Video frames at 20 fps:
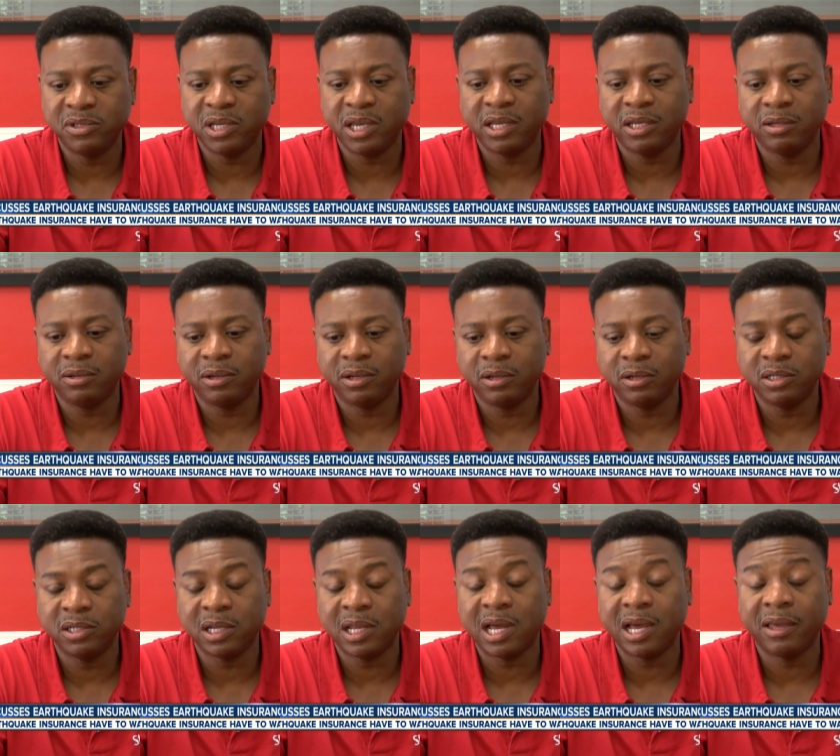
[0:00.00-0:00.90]
July
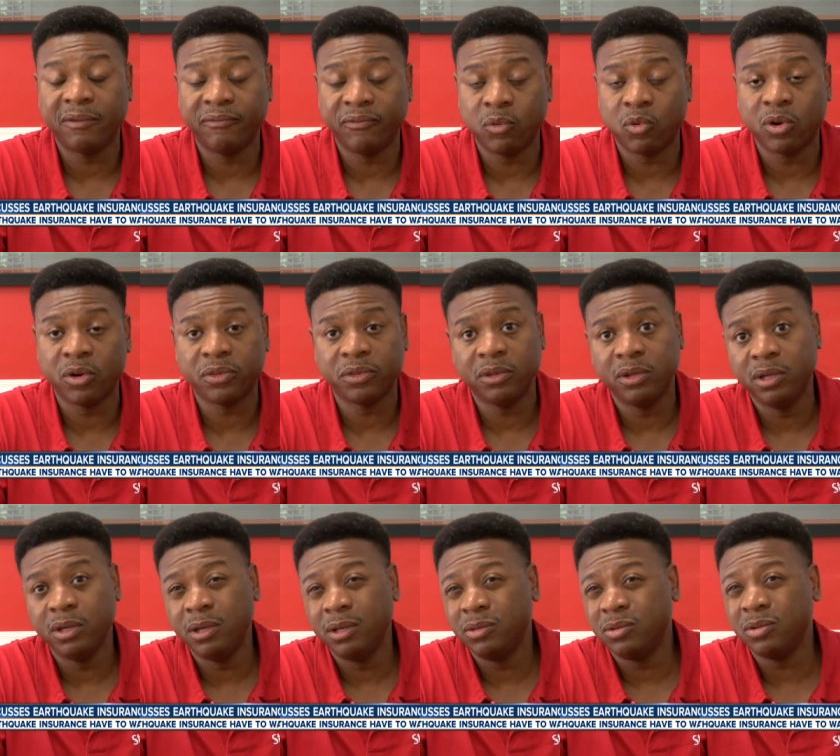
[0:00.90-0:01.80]
4th
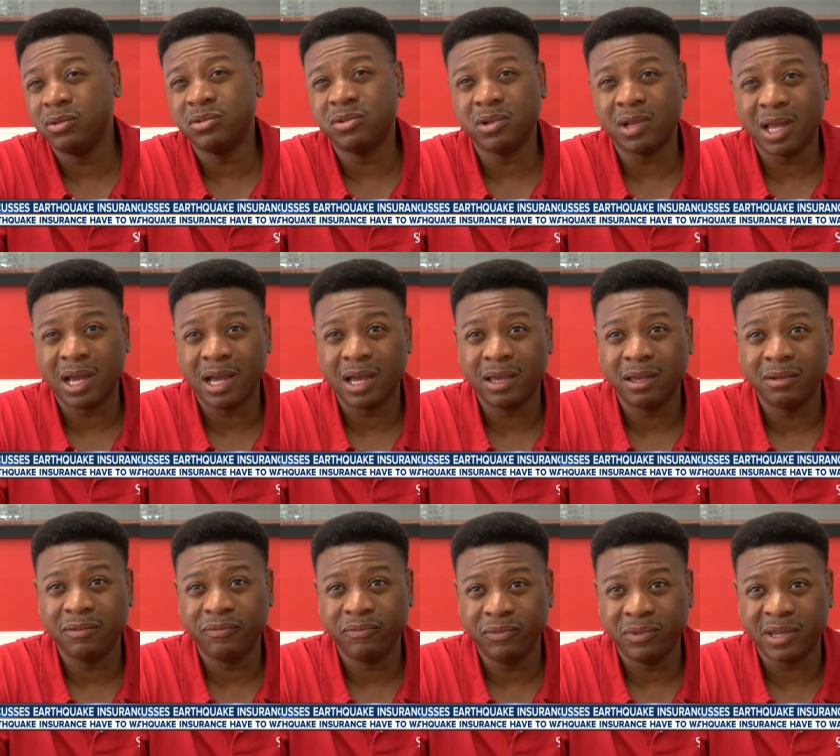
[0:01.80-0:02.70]
through
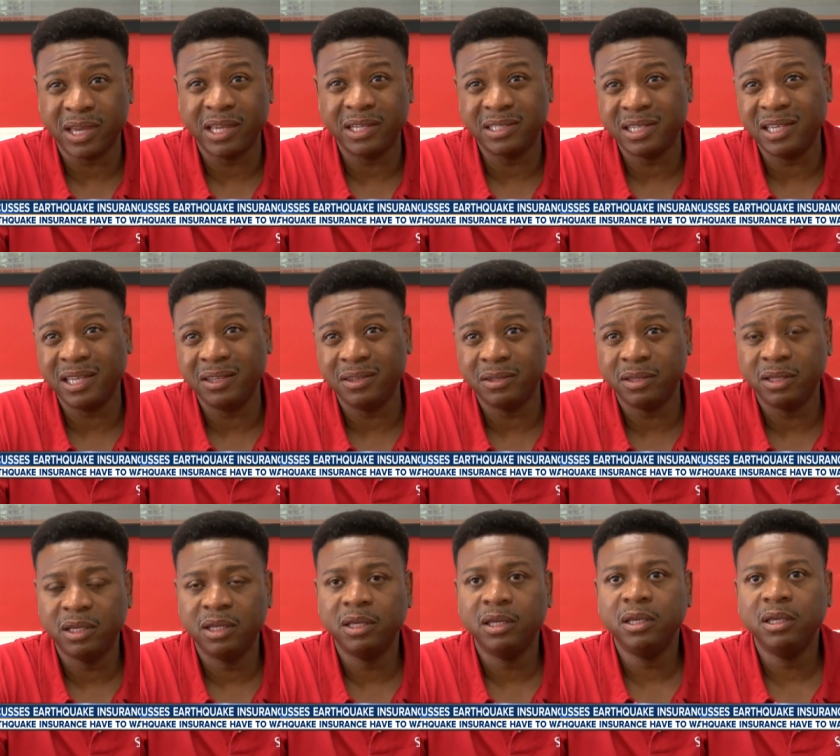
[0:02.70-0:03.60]
July
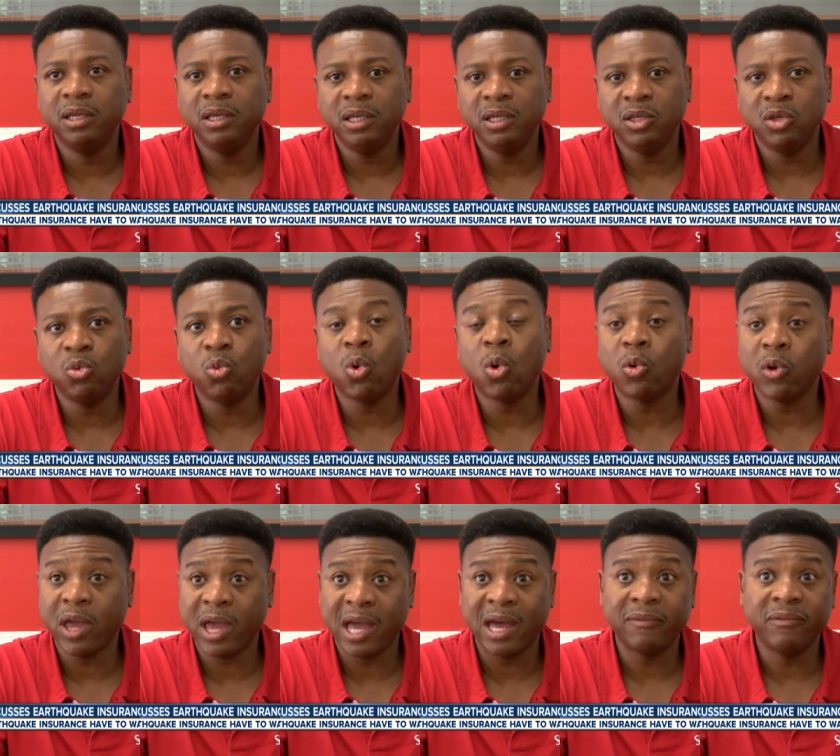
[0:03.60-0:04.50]
19th, you
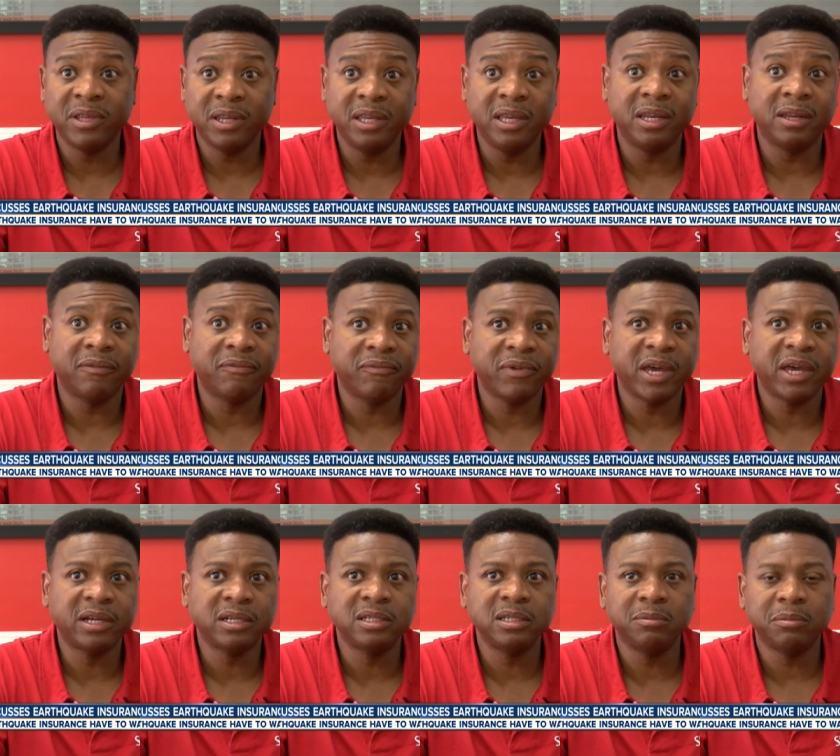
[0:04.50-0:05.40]
won't have it in
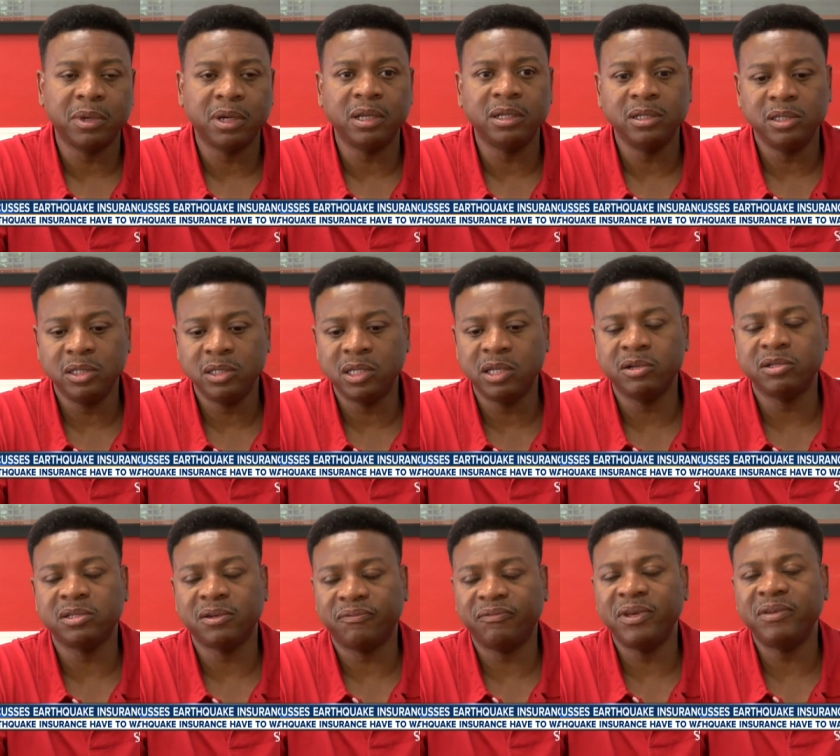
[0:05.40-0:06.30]
effect, but
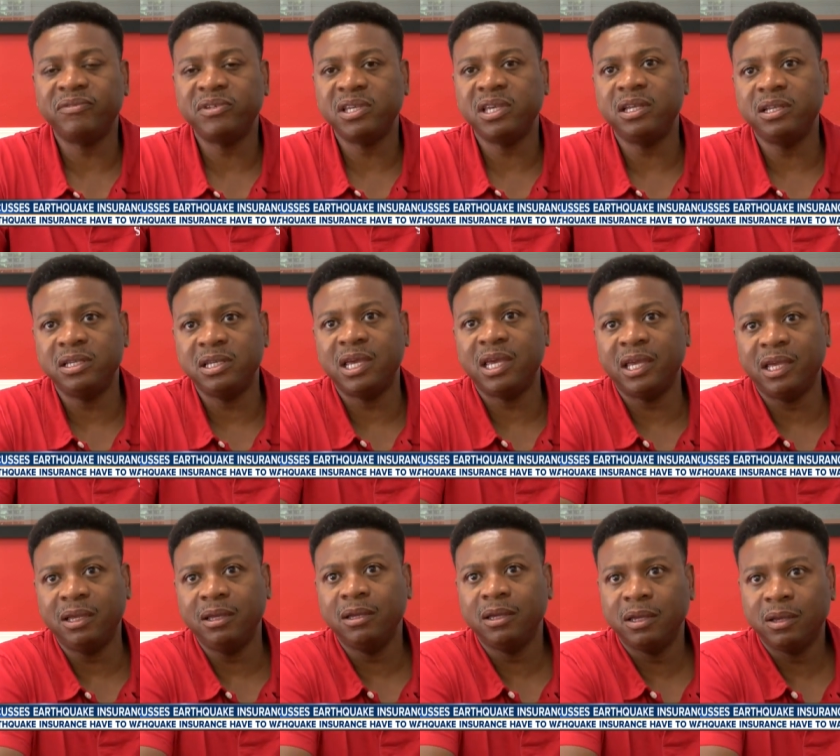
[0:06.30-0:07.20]
there's a
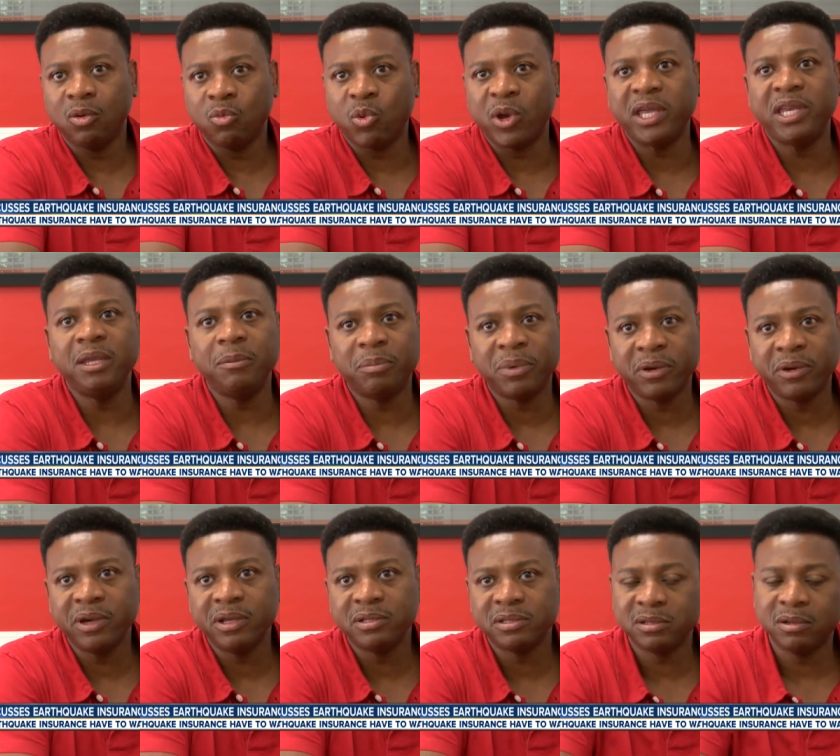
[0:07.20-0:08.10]
15-day waiting
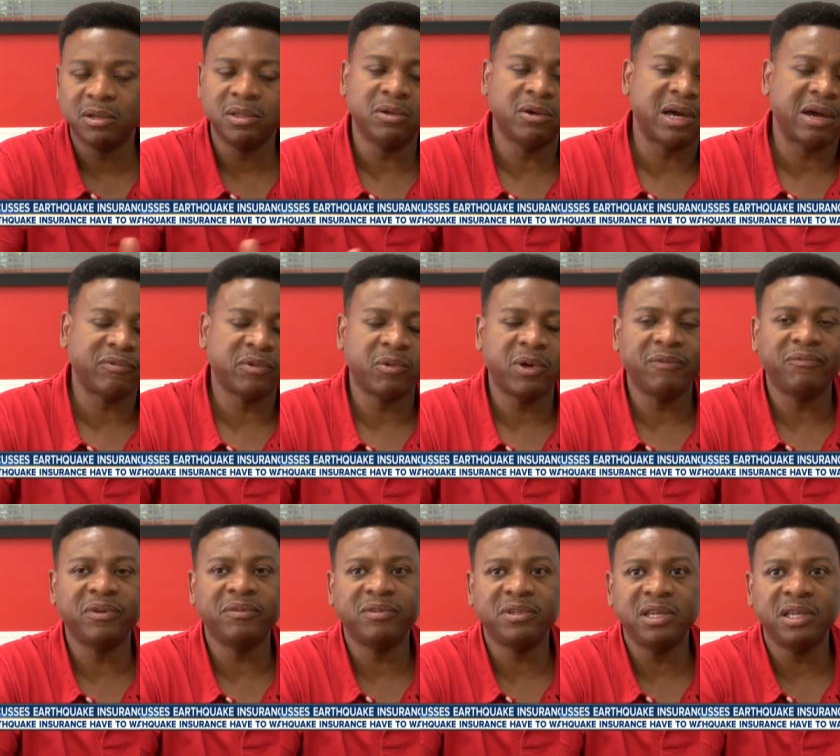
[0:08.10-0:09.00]
period, so you'll have to
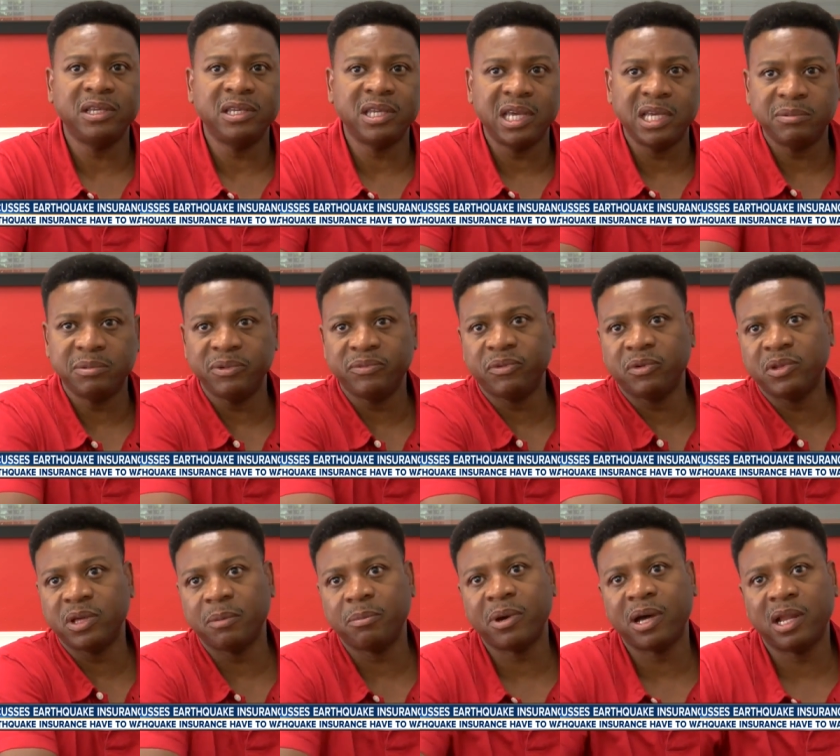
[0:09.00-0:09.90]
wait 15 days
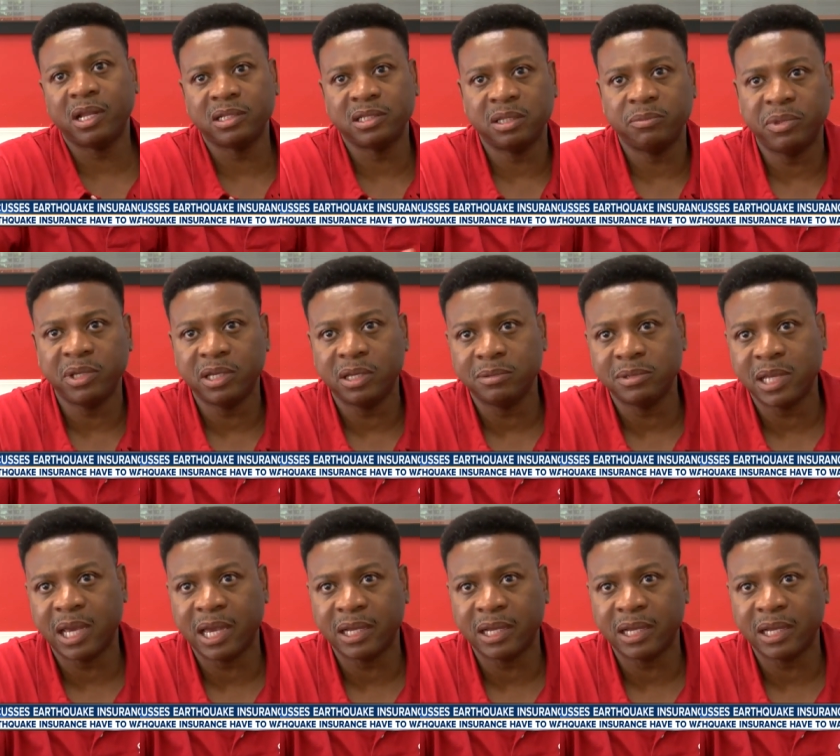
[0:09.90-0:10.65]
before that policy becomes